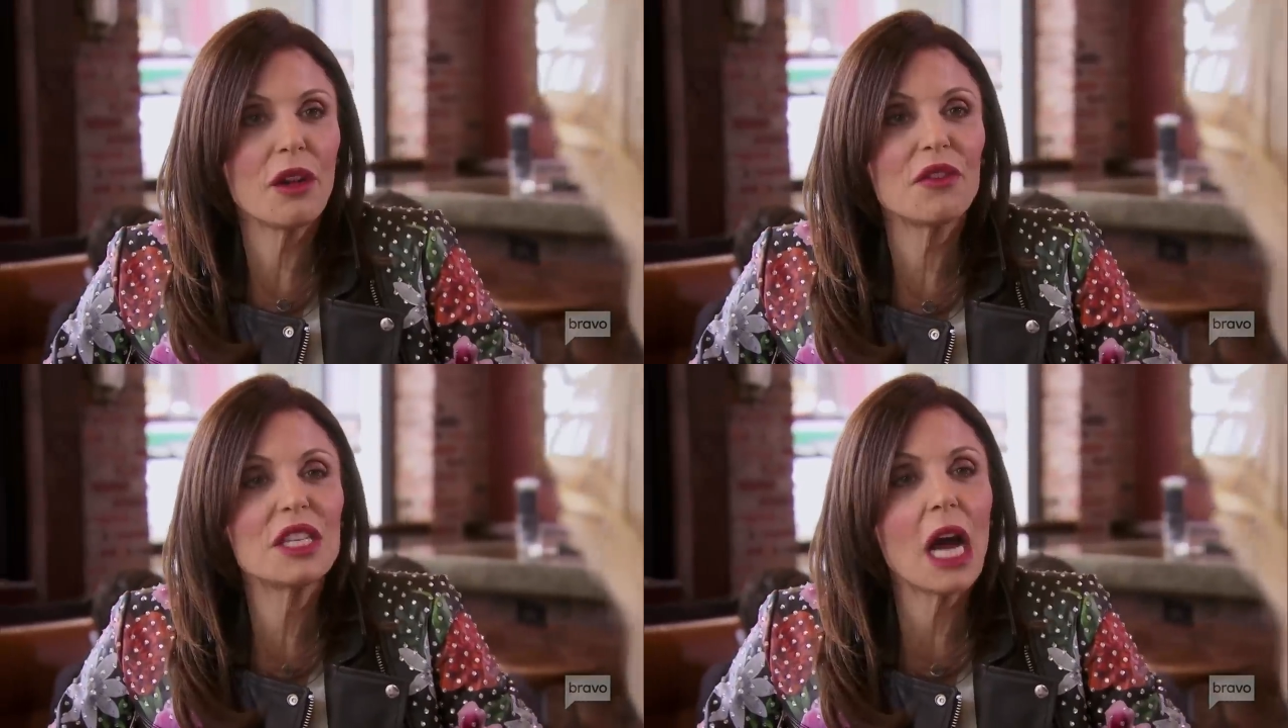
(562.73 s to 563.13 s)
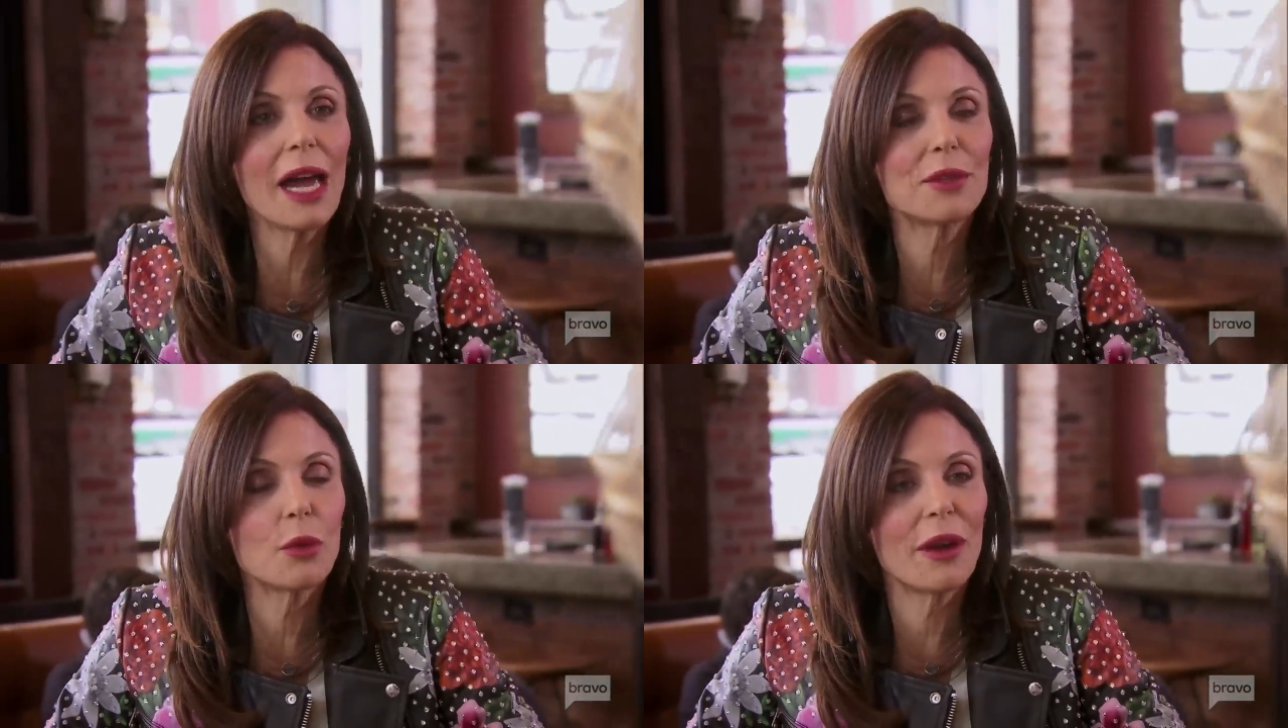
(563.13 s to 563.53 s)
We don't have
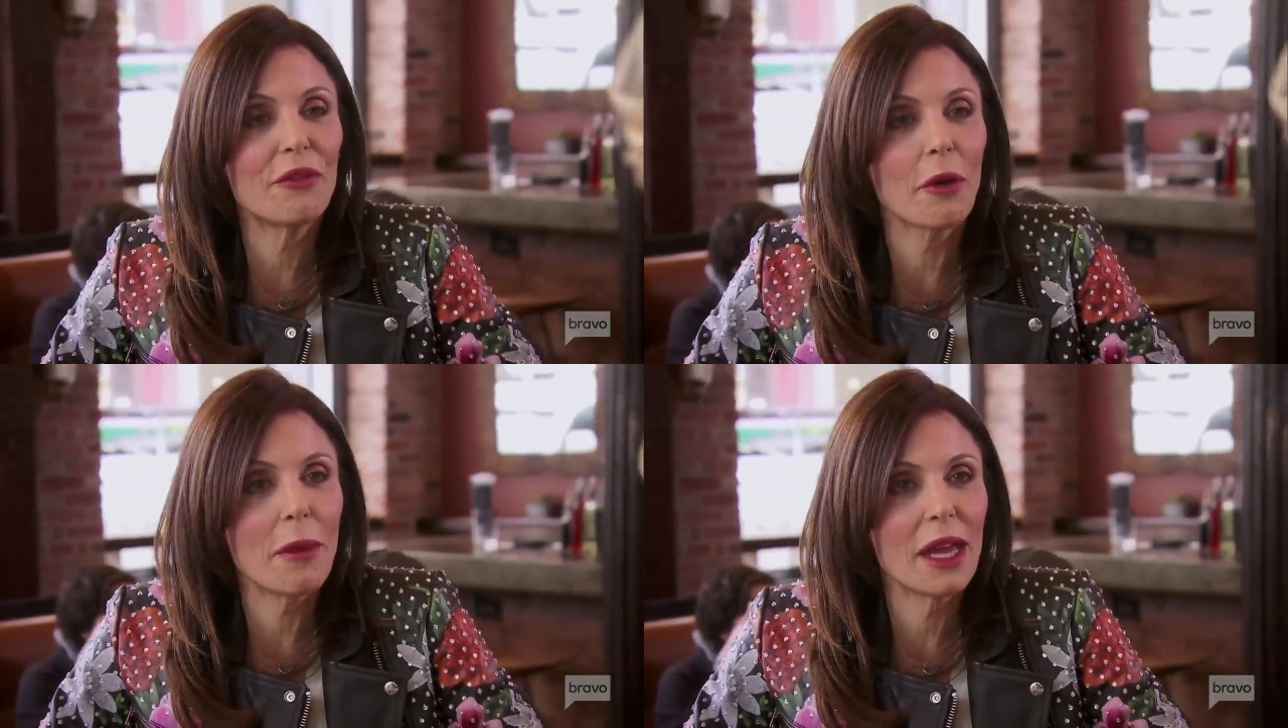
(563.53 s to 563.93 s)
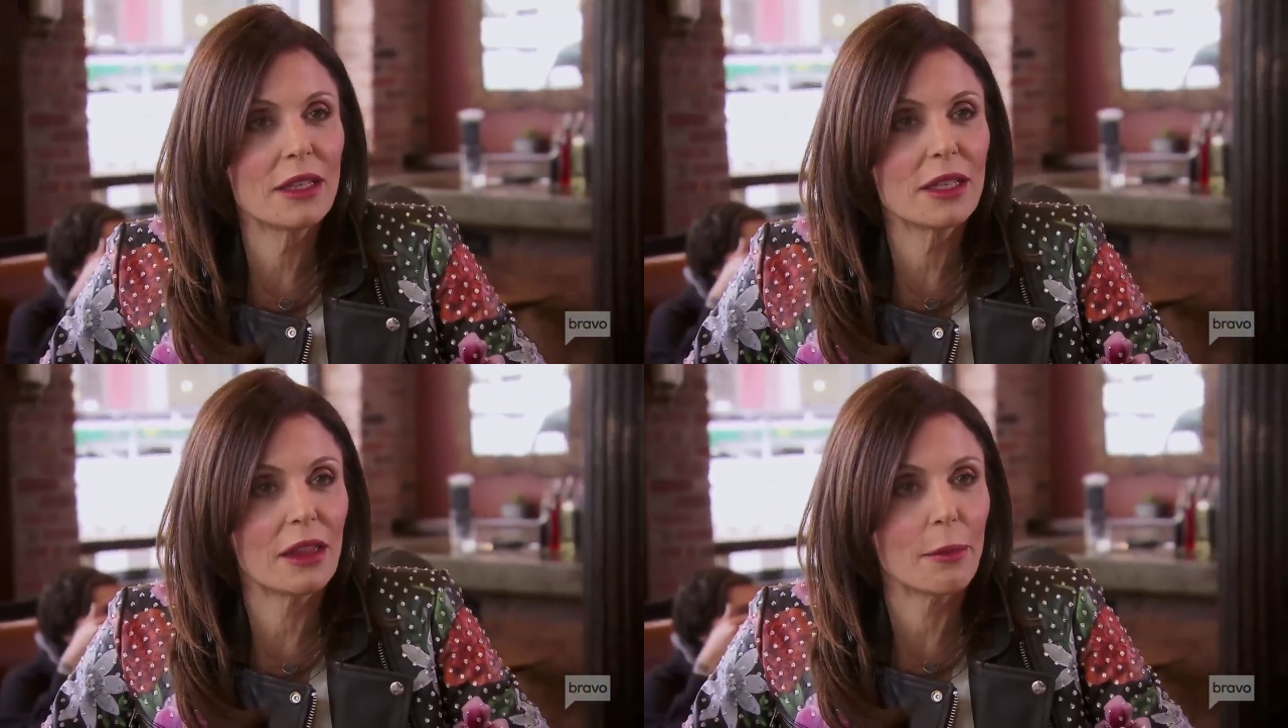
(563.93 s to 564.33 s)
time to wait for a man to get the